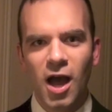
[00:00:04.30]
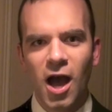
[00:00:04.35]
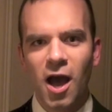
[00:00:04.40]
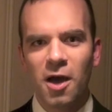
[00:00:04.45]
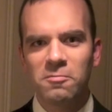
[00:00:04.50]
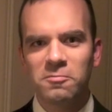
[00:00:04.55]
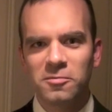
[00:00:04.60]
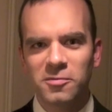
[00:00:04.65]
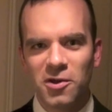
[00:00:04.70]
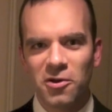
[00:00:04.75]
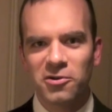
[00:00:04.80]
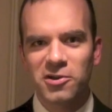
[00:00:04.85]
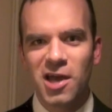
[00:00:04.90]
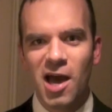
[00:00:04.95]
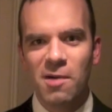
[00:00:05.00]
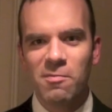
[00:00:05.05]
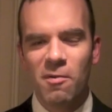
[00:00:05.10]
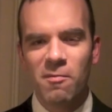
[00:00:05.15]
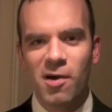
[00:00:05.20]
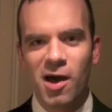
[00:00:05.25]
I'm Yoni
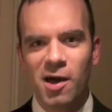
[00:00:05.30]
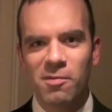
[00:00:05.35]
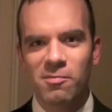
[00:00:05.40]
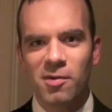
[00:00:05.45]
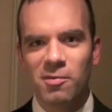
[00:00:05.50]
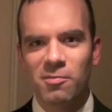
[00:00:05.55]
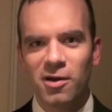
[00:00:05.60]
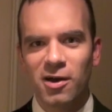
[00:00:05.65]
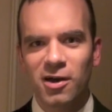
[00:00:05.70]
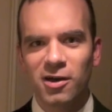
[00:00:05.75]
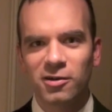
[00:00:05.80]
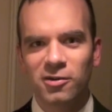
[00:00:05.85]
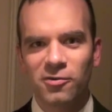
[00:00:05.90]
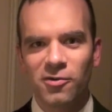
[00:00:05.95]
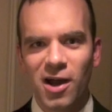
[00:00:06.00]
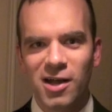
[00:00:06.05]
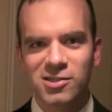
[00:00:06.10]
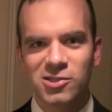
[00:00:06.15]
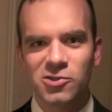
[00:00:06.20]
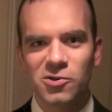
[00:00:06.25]
Appelbaum. I'm a
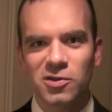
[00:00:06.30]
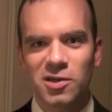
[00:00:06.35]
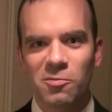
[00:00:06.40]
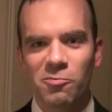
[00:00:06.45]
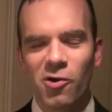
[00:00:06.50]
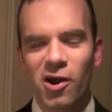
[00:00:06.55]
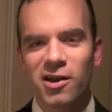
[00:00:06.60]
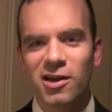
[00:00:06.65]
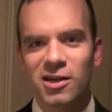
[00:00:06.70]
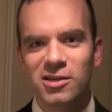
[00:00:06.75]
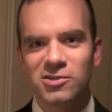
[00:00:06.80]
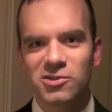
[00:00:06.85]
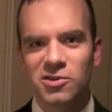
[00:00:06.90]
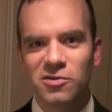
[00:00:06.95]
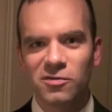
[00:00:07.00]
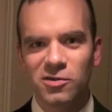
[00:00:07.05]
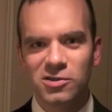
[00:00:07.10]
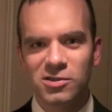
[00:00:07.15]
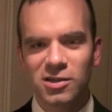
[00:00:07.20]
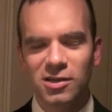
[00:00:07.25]
grad student at Brandeis
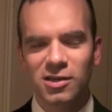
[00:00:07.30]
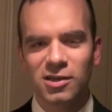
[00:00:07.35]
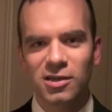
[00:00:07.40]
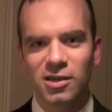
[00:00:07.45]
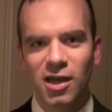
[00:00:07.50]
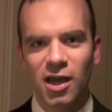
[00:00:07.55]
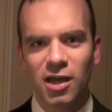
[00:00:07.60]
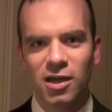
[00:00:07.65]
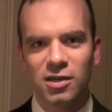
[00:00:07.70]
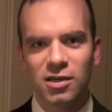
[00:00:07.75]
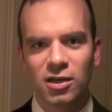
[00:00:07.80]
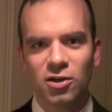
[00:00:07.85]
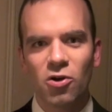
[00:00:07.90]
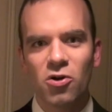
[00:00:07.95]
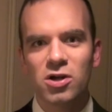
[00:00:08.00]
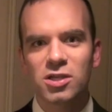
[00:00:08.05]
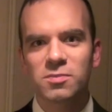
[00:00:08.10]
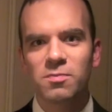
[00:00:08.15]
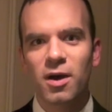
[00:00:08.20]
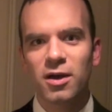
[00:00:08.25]
University and a
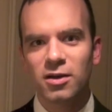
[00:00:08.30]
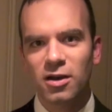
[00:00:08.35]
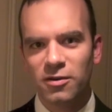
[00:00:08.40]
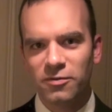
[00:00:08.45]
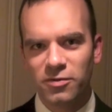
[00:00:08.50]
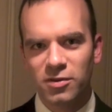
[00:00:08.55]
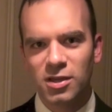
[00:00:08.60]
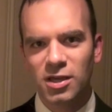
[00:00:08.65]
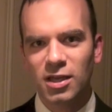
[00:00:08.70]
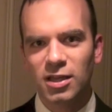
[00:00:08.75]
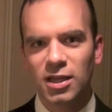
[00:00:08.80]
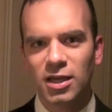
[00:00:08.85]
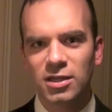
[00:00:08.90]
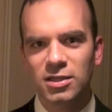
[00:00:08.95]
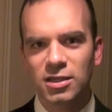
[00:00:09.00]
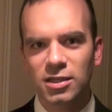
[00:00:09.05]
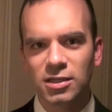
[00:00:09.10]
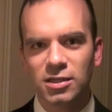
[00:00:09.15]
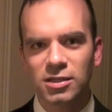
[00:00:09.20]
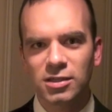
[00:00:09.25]
correspondent for The
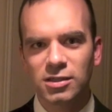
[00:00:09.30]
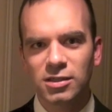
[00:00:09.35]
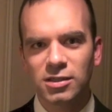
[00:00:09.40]
Atlantic.